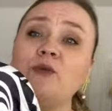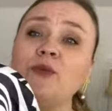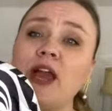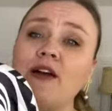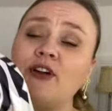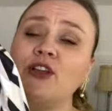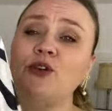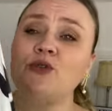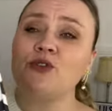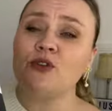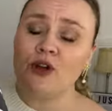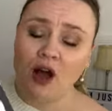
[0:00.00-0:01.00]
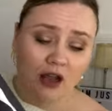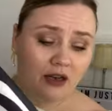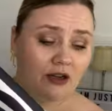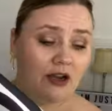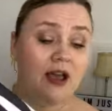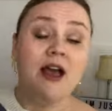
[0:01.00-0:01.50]
We have our usual
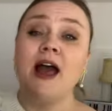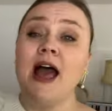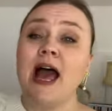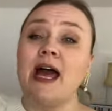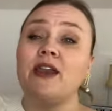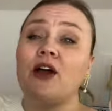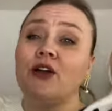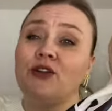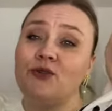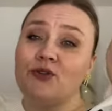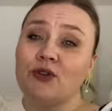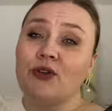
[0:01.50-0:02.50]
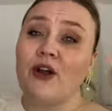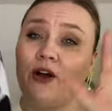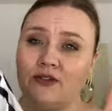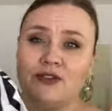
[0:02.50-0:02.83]
collar and our usual cuff.